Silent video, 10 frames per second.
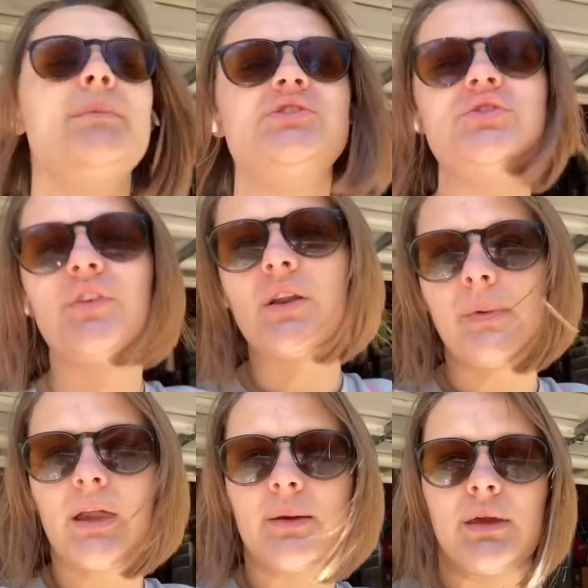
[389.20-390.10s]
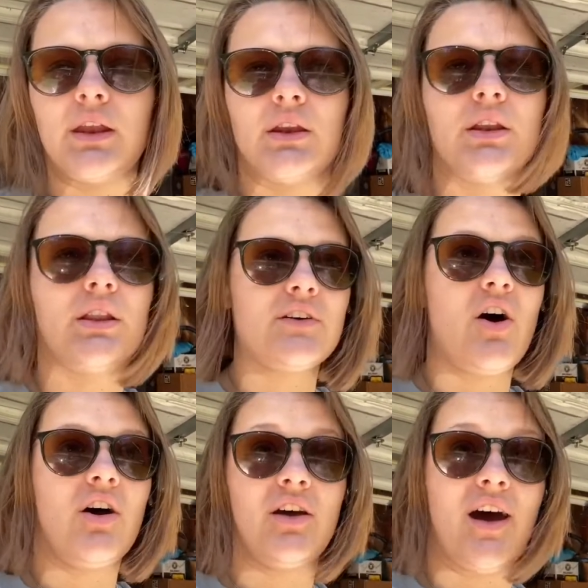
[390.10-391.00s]
too far to bike, I mean it's
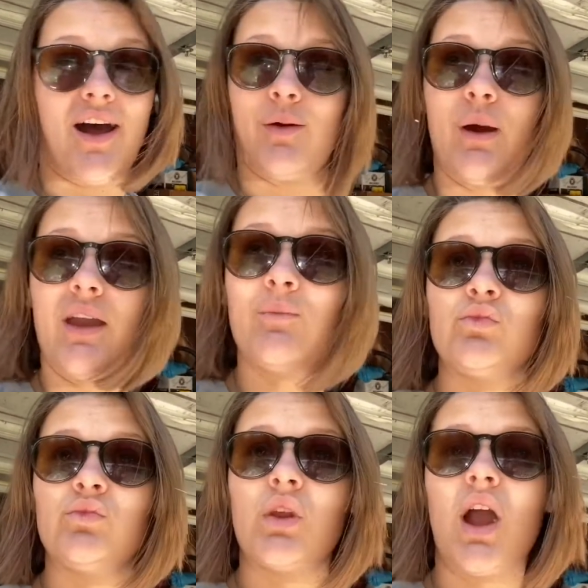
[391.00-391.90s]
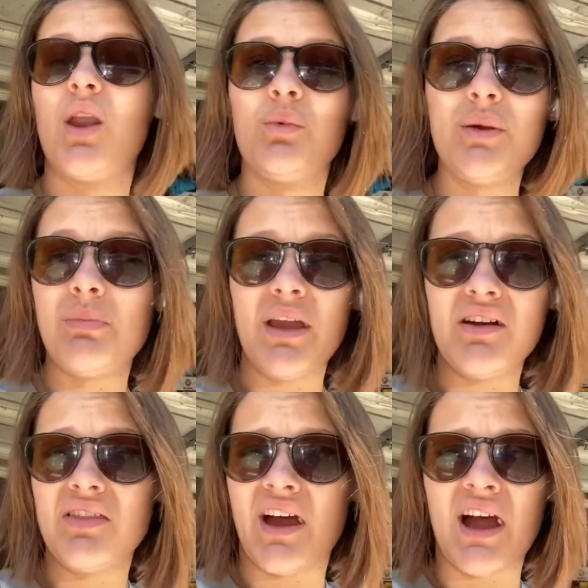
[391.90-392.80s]
on a highway. I don't want to bike
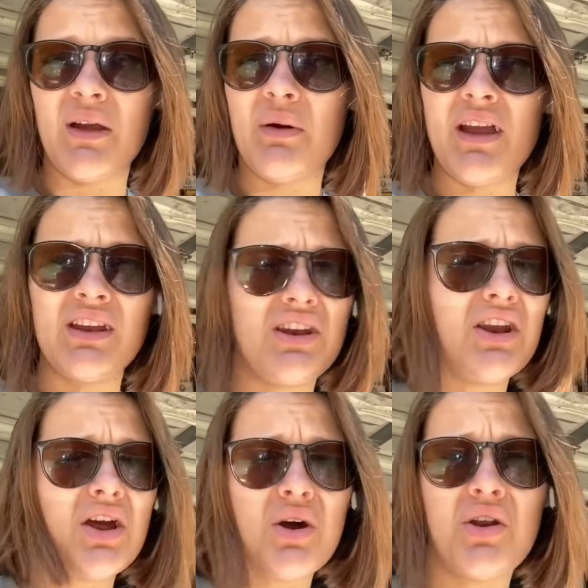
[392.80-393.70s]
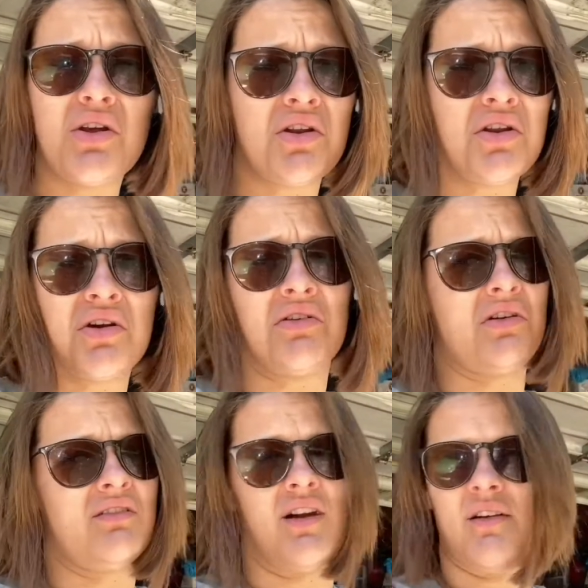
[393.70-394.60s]
on the highway.
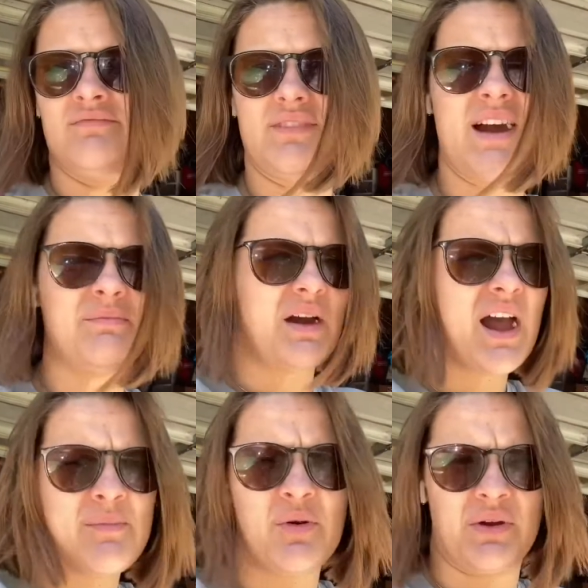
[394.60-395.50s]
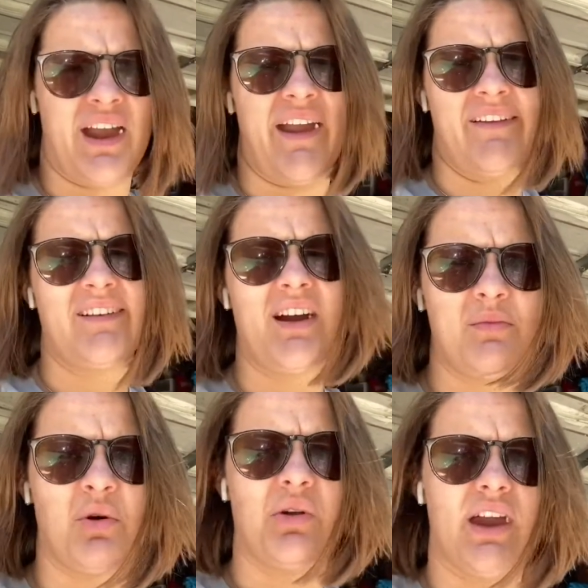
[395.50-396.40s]
No. I'm
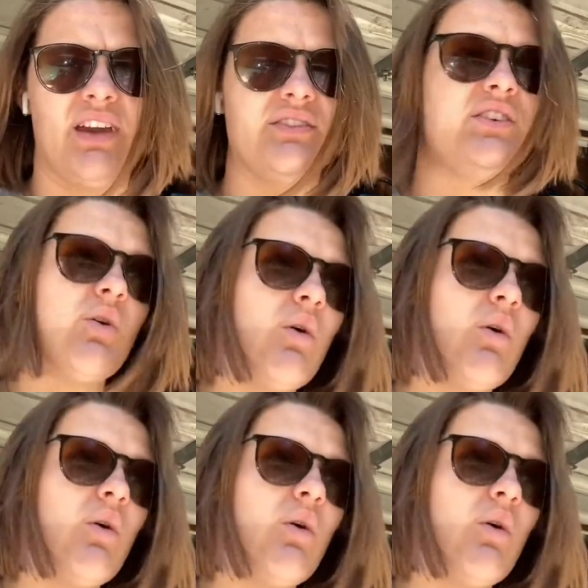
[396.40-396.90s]
okay. So,